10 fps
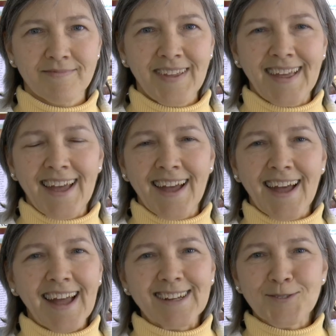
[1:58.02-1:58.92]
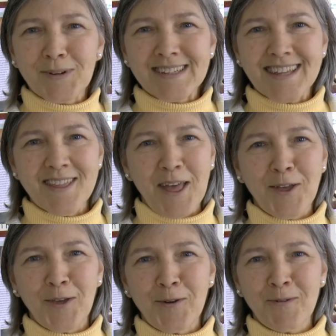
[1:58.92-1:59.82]
I just want to say
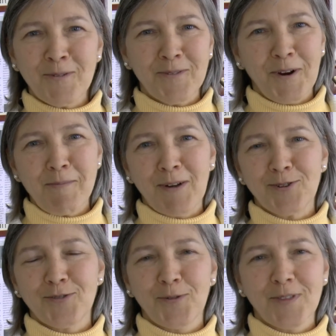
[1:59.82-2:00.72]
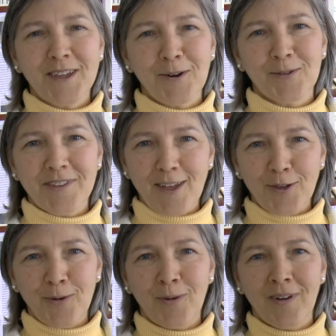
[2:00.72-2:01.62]
thank you very much for the years that
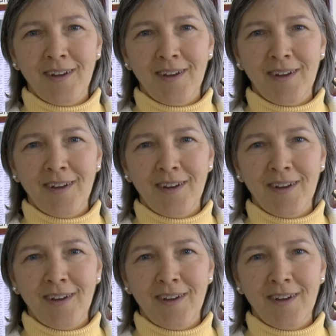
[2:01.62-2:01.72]
you